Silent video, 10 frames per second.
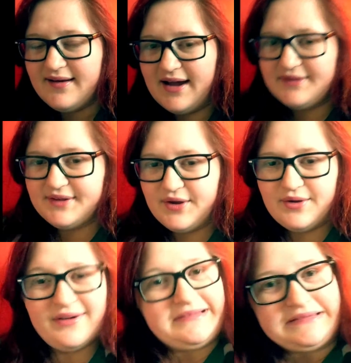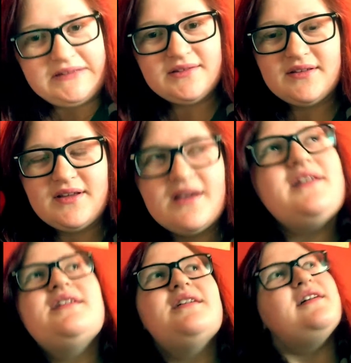I
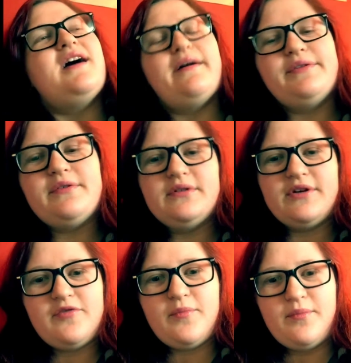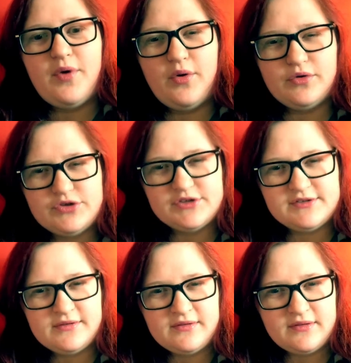went through a lot of
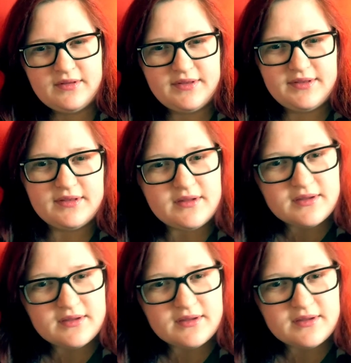emotions